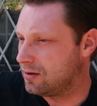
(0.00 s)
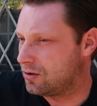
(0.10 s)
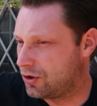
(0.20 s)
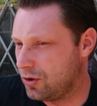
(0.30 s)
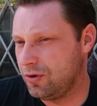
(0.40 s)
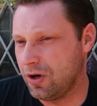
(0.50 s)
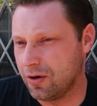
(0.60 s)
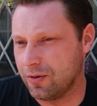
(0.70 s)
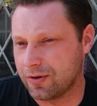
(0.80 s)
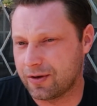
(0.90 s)
to
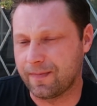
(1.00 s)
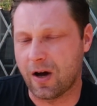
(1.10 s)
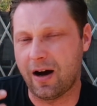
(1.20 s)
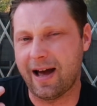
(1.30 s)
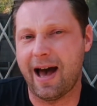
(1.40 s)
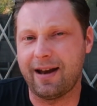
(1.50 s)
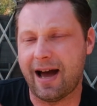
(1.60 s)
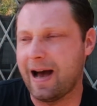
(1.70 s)
use, I had